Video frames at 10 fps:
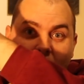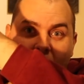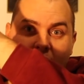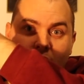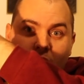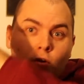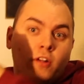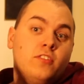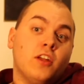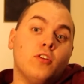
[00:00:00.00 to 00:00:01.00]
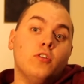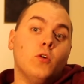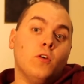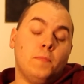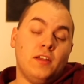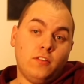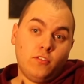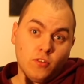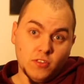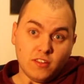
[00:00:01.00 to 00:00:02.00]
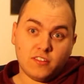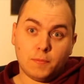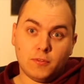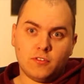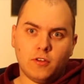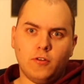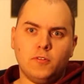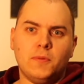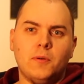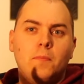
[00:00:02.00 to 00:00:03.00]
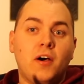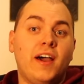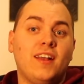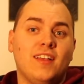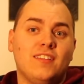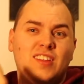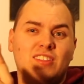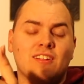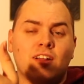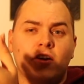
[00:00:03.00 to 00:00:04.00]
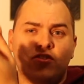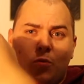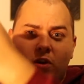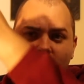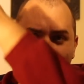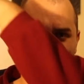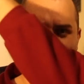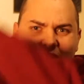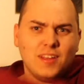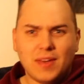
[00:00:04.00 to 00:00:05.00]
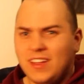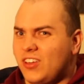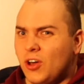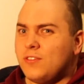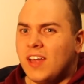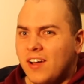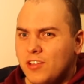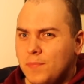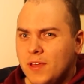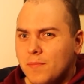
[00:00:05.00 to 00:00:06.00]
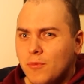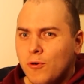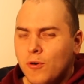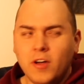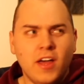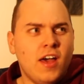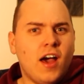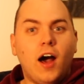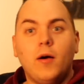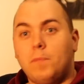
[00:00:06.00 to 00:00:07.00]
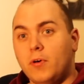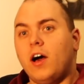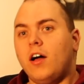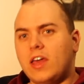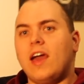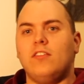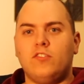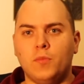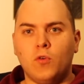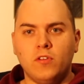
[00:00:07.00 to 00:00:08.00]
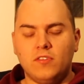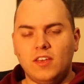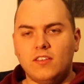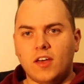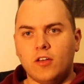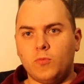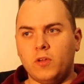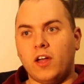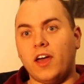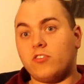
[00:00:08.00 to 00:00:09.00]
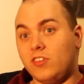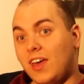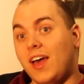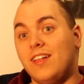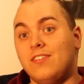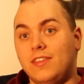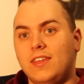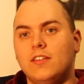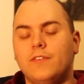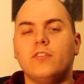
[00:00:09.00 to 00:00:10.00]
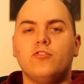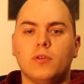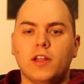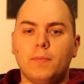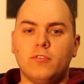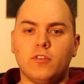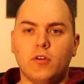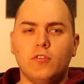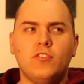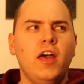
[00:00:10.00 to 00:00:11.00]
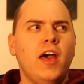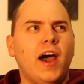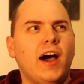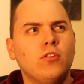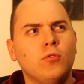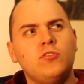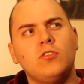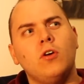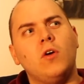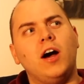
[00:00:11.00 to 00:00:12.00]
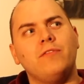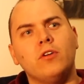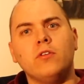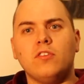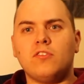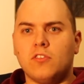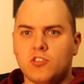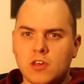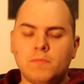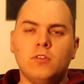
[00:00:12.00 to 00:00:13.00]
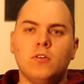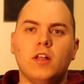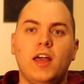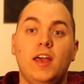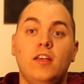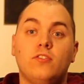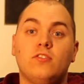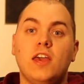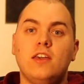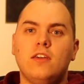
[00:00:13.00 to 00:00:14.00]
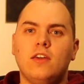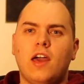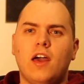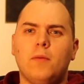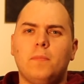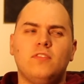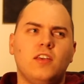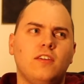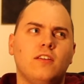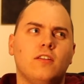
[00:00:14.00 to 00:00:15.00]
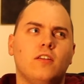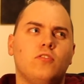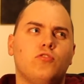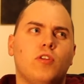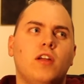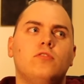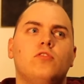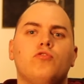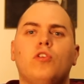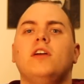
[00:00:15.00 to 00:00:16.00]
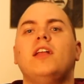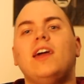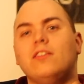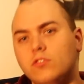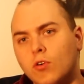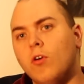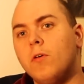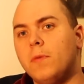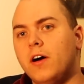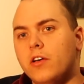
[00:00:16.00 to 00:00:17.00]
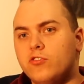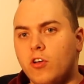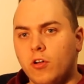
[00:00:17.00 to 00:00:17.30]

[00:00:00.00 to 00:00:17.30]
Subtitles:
And granted, I don't know her opinions on this episode, but mine is that the last one kind of made it go down a bit more. But I'll get into more in details when I actually get into the individual episodes. And also, I've noticed that Chibnall is taking a particular trend to try and ignore past